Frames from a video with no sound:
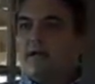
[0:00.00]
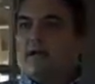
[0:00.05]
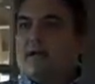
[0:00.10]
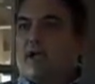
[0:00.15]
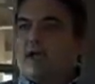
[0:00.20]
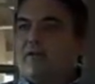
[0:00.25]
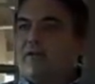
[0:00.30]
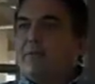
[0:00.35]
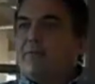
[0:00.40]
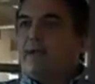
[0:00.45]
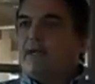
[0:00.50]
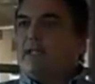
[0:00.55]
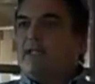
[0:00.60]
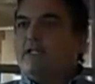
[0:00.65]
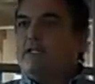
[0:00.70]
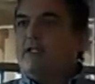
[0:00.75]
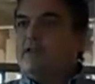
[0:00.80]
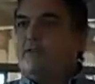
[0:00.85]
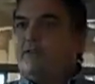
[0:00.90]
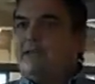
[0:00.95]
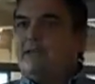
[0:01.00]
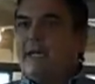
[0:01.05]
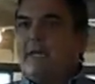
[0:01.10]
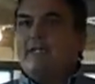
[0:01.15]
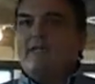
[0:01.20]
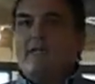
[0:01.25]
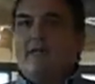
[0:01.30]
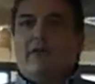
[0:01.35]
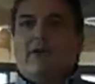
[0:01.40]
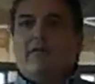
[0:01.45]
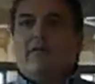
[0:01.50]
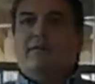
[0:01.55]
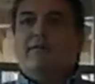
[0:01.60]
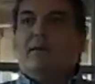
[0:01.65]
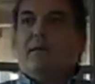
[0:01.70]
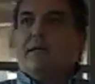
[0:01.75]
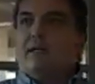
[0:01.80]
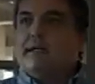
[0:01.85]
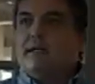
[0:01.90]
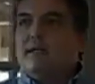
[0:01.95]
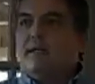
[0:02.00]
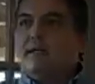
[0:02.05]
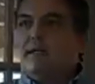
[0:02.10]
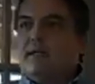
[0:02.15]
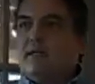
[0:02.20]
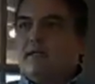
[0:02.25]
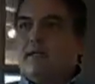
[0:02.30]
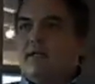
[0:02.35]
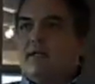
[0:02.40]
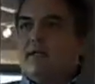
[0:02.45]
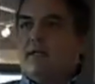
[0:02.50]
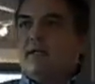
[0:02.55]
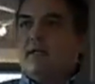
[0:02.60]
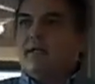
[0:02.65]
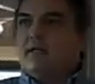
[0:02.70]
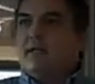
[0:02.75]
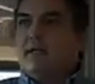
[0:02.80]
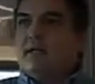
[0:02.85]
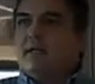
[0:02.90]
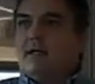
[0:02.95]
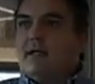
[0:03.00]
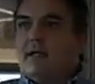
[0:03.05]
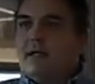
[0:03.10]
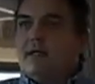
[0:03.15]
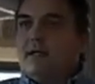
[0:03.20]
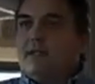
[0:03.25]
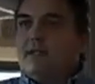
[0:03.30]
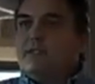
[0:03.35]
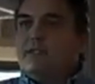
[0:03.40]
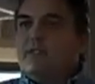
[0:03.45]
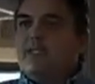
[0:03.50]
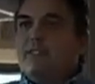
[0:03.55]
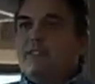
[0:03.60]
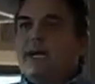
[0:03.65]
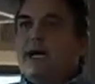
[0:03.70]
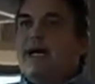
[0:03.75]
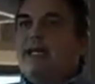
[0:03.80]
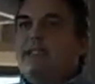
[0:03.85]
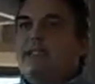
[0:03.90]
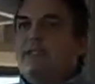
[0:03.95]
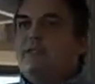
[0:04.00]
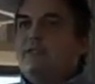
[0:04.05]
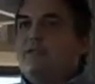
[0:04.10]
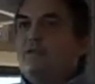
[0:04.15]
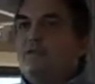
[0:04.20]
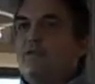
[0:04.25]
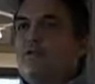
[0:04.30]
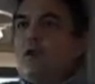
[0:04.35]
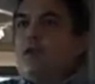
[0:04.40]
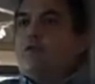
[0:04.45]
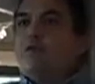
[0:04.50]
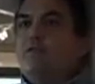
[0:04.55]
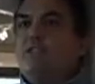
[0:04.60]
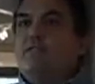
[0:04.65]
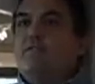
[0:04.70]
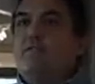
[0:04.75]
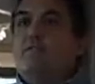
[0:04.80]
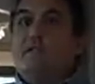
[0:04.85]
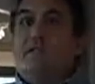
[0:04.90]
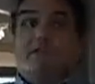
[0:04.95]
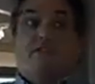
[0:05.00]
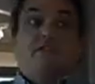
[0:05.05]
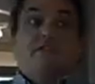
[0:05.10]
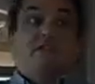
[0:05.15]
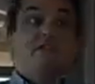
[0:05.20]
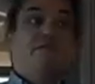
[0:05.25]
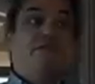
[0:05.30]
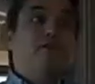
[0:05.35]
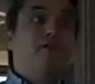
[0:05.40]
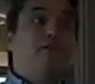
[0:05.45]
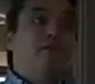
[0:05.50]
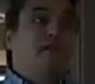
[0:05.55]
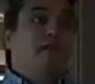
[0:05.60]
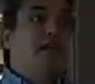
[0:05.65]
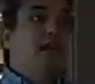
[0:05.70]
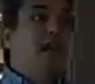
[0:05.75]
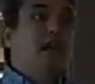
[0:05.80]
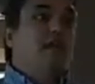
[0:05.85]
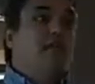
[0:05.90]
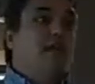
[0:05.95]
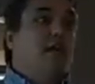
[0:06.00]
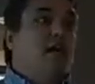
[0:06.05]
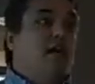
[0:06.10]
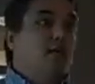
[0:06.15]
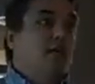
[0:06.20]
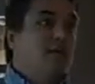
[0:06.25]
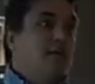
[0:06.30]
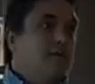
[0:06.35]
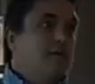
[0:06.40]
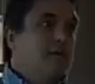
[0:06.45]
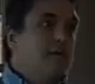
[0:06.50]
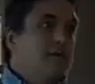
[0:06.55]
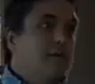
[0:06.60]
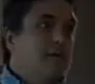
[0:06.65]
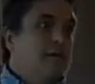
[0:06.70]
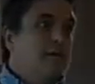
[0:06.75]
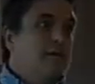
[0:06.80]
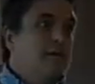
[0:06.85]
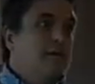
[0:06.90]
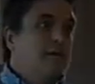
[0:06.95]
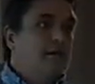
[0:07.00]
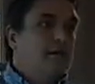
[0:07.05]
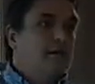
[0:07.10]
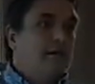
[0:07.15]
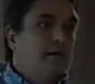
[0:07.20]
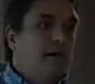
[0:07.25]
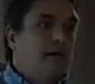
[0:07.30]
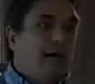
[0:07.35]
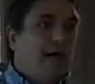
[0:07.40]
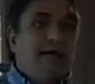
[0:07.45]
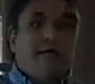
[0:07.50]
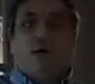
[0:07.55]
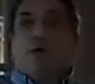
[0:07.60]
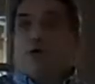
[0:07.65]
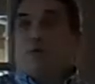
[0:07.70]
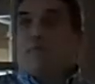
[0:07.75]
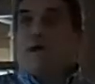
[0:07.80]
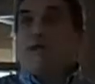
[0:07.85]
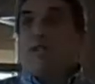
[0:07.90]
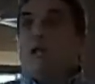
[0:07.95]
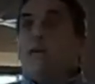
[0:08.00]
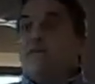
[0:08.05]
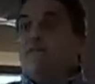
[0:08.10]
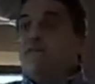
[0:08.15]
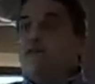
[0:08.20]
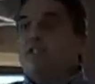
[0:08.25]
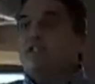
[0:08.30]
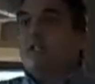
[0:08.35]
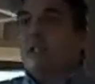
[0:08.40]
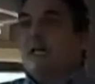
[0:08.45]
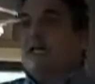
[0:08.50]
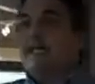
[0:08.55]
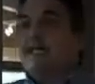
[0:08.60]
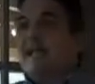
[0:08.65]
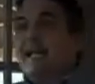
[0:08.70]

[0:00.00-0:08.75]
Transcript: Everybody knew me. I knew everybody. And we decided to move. What was the fear? It's the fear of the unknown. I know what my life looks like